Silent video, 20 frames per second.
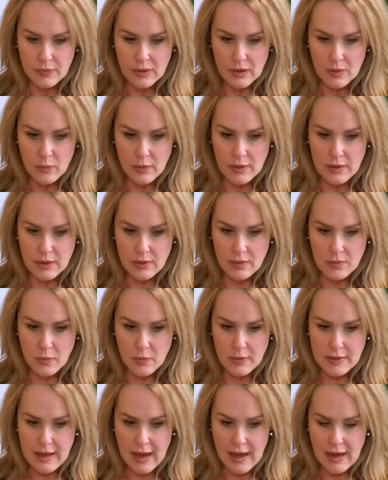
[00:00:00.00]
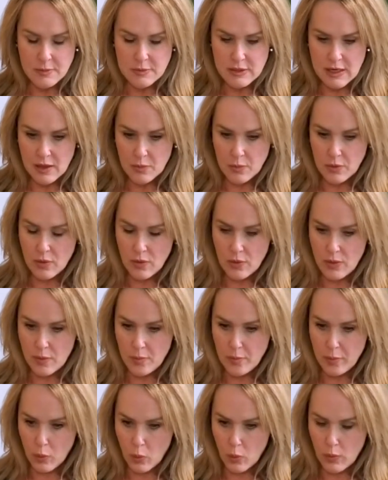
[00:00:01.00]
We came down and we were on the
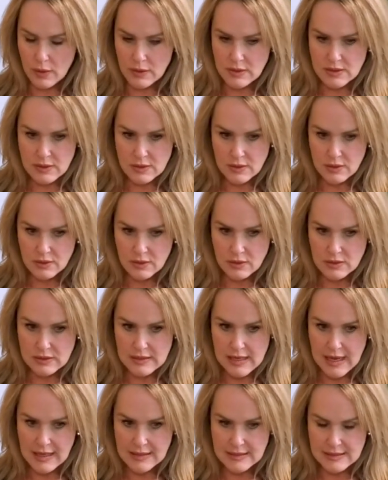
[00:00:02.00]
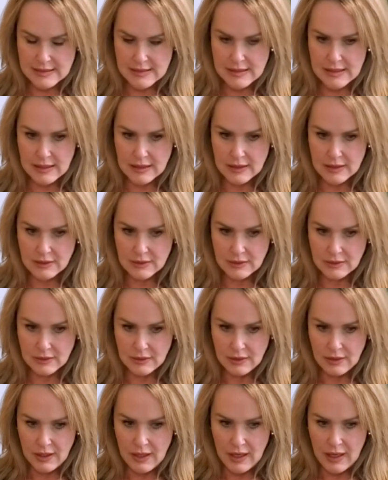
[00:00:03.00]
border, so Tanzania,
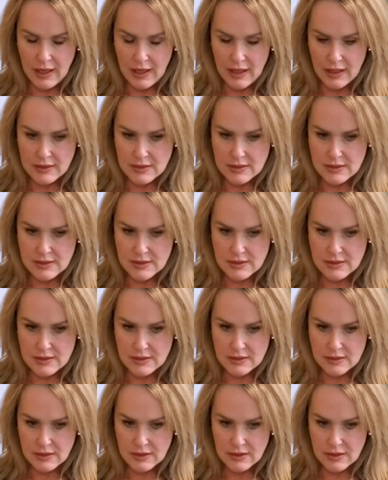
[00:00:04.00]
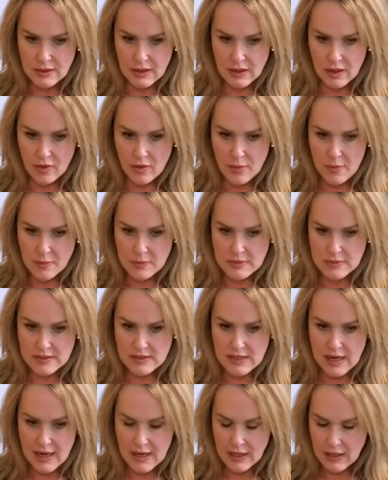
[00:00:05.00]
and I remember
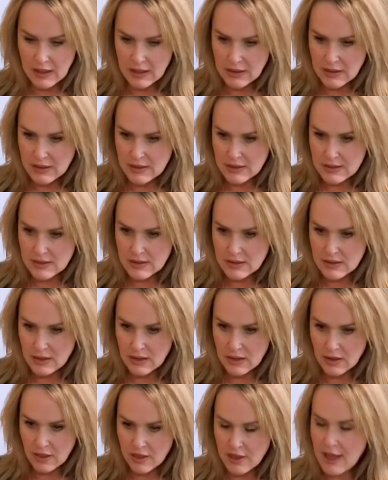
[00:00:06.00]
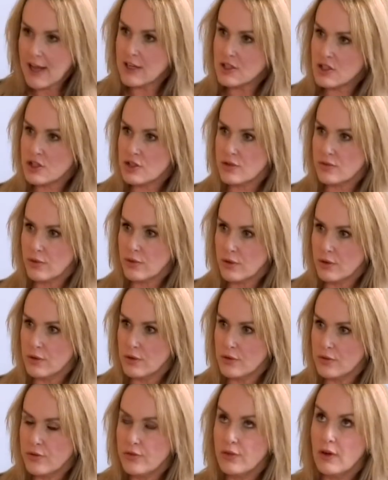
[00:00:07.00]
staying in this thatched
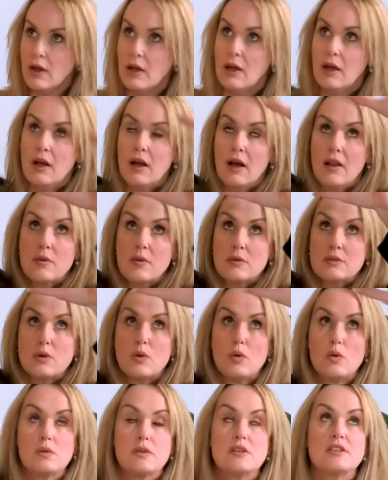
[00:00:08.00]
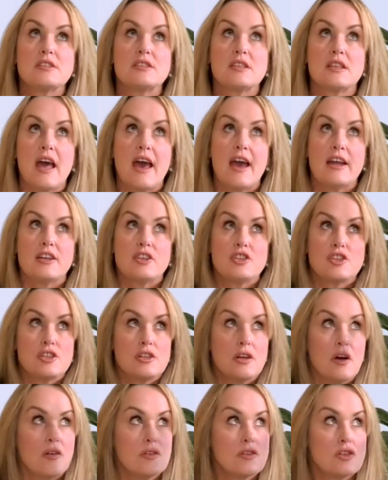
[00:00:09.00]
roof, and there was all this thatch
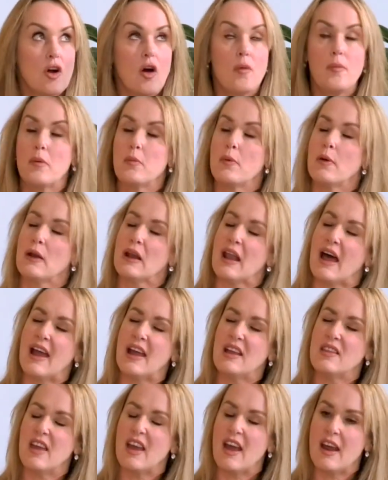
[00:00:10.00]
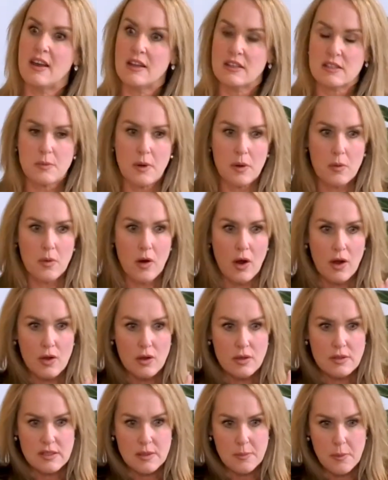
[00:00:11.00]
on top, and we're laying there, and next minute I
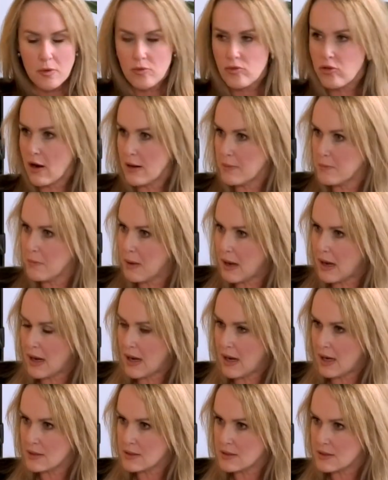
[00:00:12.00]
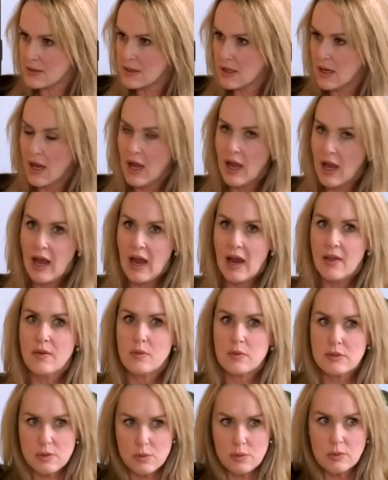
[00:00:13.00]
heard someone run past, and there was